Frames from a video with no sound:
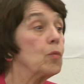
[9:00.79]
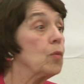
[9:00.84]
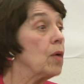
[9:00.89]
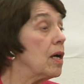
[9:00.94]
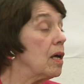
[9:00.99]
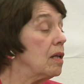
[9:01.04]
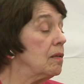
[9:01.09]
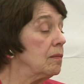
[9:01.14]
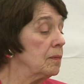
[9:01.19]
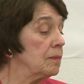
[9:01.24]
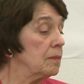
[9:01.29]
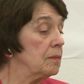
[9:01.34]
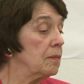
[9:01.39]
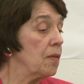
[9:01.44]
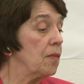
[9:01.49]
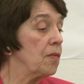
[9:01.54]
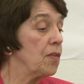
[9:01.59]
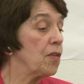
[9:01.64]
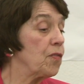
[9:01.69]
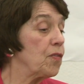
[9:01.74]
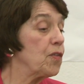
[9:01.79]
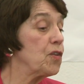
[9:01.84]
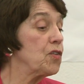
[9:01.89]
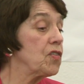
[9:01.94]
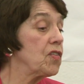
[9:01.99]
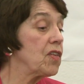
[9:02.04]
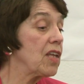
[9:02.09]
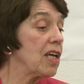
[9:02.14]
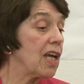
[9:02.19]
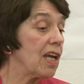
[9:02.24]
well, the
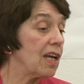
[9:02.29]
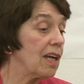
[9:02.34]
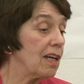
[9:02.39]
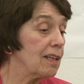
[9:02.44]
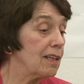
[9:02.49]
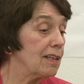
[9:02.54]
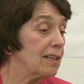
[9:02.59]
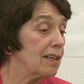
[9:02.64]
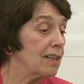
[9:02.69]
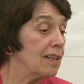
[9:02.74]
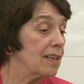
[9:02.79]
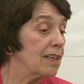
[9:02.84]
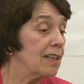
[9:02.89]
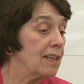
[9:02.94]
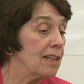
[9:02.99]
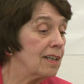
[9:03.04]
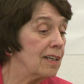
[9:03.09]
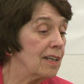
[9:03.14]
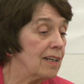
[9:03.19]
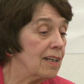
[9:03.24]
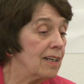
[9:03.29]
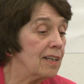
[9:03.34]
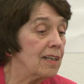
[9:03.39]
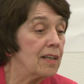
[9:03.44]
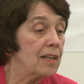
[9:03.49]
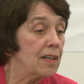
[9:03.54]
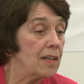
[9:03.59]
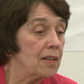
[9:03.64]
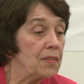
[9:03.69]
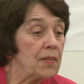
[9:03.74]
first thing
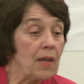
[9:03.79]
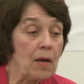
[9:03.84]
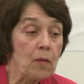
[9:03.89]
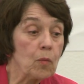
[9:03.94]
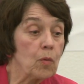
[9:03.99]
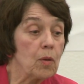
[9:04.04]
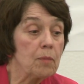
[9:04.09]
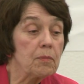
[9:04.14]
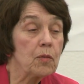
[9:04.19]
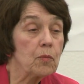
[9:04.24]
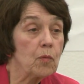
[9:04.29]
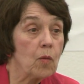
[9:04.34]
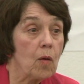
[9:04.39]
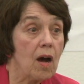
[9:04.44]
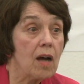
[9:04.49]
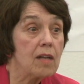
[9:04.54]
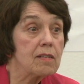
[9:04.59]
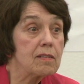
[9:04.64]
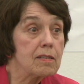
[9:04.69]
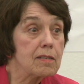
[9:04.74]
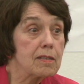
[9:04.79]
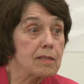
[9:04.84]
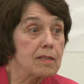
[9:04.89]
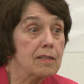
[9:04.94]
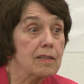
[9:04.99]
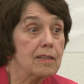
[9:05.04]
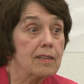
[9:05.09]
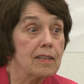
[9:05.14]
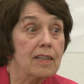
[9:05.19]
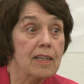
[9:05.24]
that woman wants
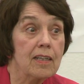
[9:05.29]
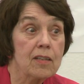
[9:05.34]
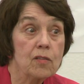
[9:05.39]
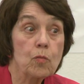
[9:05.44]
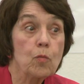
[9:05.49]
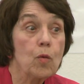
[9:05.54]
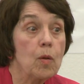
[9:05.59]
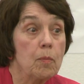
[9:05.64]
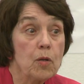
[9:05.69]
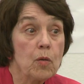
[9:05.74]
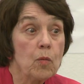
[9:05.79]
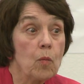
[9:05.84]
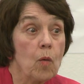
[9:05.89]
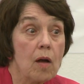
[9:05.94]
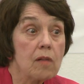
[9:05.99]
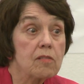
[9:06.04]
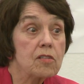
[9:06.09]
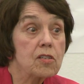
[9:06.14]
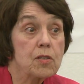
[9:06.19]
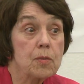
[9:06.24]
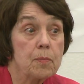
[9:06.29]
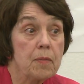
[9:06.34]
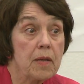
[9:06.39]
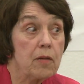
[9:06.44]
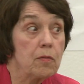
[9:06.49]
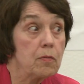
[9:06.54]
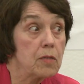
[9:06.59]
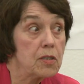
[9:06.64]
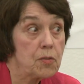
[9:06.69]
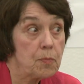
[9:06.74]
is woman wants to
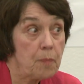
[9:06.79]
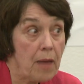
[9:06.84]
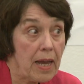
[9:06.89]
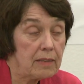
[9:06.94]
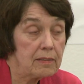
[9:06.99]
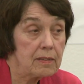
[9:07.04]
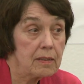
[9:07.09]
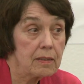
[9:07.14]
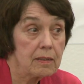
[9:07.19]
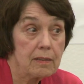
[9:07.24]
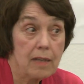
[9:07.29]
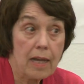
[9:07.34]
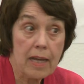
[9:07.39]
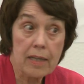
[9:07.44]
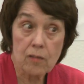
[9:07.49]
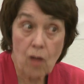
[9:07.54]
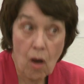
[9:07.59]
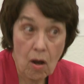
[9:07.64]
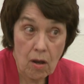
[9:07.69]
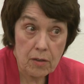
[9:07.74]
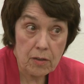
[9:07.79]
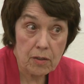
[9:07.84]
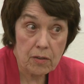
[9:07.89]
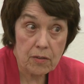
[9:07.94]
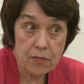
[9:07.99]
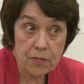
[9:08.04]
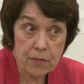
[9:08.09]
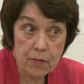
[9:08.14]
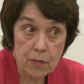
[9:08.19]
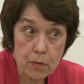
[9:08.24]
be respected and
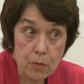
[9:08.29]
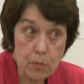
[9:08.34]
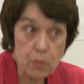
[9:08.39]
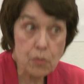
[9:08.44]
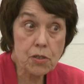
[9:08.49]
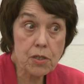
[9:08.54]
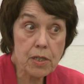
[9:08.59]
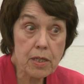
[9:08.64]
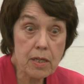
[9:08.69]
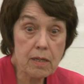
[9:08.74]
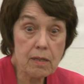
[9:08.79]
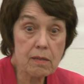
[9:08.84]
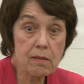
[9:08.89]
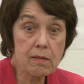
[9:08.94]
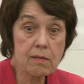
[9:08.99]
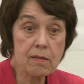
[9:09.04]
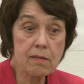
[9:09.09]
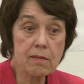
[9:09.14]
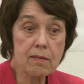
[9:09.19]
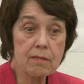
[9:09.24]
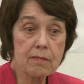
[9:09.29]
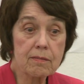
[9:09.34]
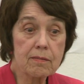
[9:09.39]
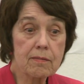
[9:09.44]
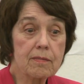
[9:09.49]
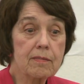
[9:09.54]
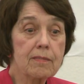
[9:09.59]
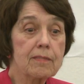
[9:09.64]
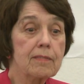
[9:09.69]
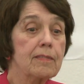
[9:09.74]
honored for who she is.
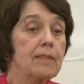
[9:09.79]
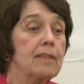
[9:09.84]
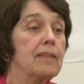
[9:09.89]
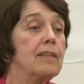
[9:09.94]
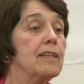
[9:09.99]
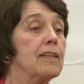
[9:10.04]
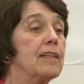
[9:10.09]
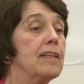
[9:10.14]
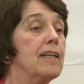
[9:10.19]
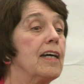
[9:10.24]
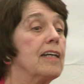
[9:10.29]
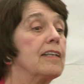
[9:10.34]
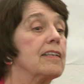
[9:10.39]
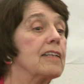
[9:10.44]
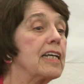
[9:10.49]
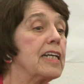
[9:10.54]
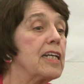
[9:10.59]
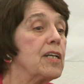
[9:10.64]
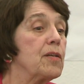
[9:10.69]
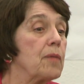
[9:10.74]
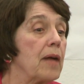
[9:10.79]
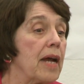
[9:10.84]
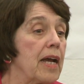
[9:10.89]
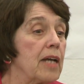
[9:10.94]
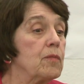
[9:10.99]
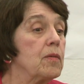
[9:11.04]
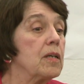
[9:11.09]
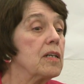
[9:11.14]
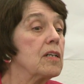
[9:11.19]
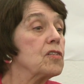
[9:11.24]
And Lady
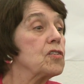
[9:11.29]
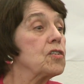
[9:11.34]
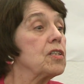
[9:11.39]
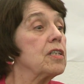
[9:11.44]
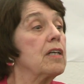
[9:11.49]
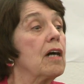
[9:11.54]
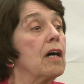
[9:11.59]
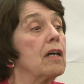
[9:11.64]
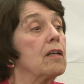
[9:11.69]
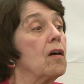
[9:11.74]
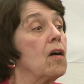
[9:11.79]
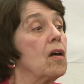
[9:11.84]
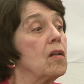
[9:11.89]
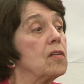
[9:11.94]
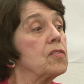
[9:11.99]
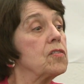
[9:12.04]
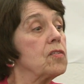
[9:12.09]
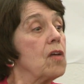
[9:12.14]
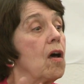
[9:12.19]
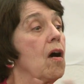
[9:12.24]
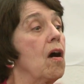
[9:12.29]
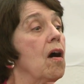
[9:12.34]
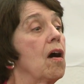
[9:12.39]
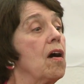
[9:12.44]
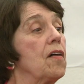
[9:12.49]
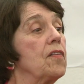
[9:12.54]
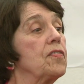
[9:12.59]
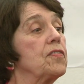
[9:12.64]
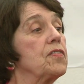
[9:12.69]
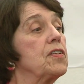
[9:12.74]
Ragwell, she got all
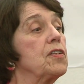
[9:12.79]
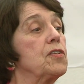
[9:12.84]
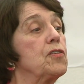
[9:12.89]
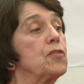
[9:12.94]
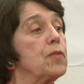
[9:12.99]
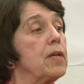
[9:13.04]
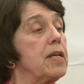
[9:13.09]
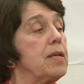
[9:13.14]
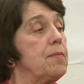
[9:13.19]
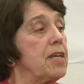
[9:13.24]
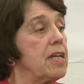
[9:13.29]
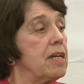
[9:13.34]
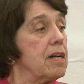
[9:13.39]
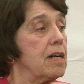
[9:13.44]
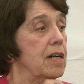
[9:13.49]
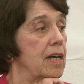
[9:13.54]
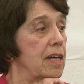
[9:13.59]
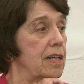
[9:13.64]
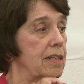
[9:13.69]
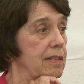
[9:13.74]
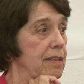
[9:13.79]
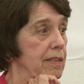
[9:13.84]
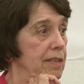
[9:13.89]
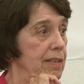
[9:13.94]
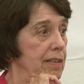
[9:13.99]
soft and dreamy-eyed.